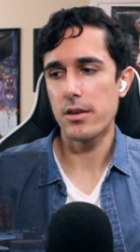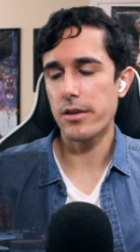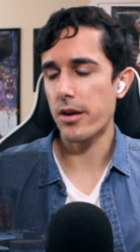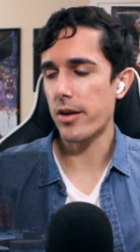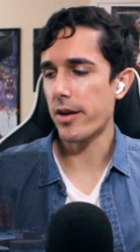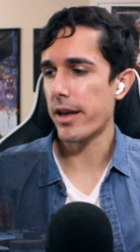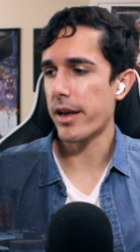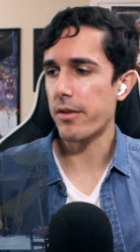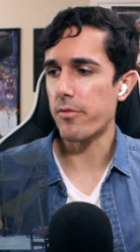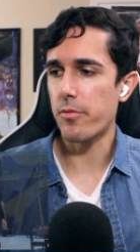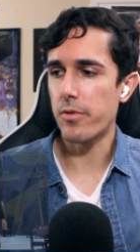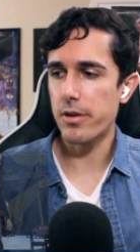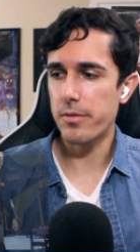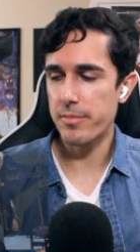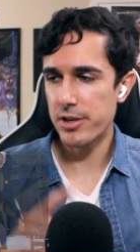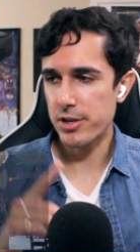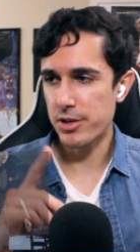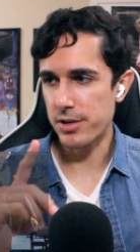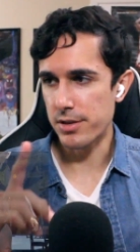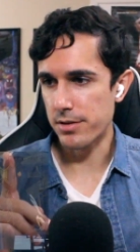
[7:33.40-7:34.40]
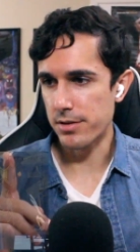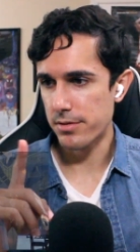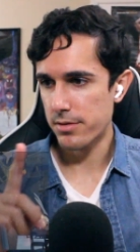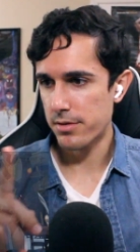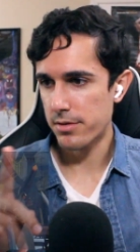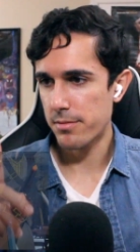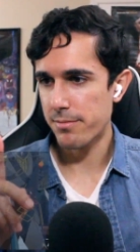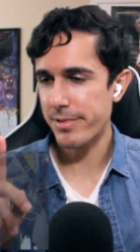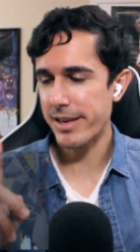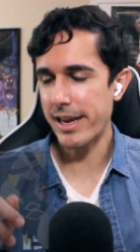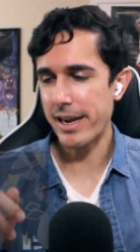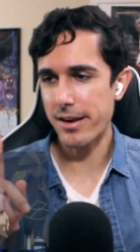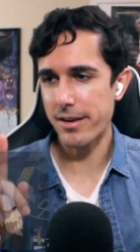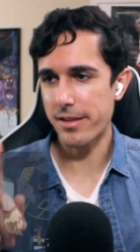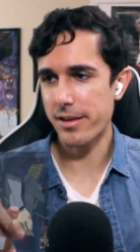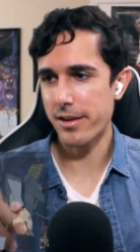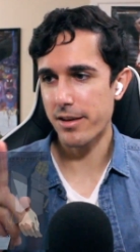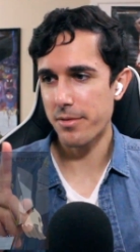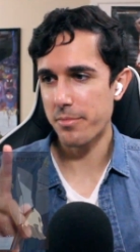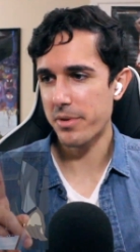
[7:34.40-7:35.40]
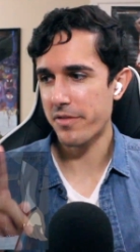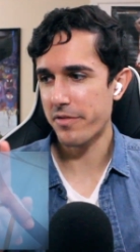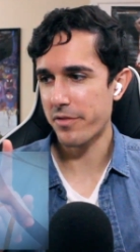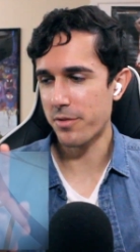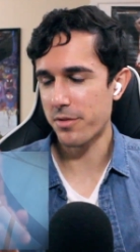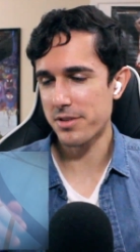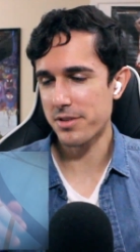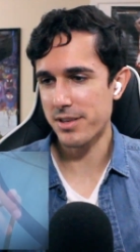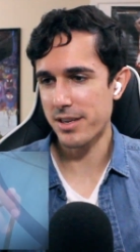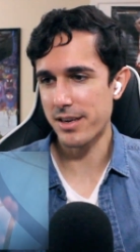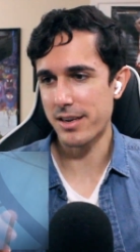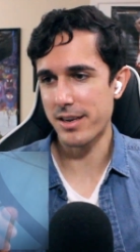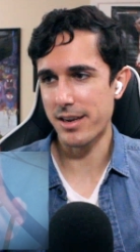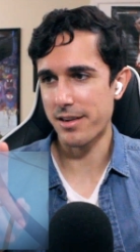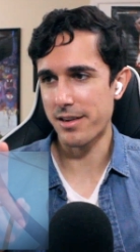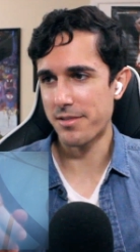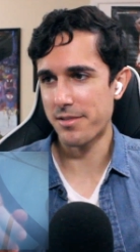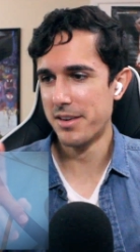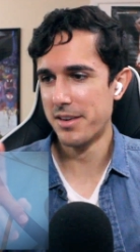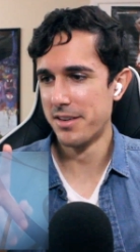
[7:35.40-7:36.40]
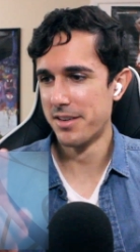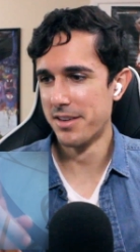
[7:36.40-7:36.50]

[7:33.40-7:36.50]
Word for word: Y'all had one mission. Be out of there before sundown.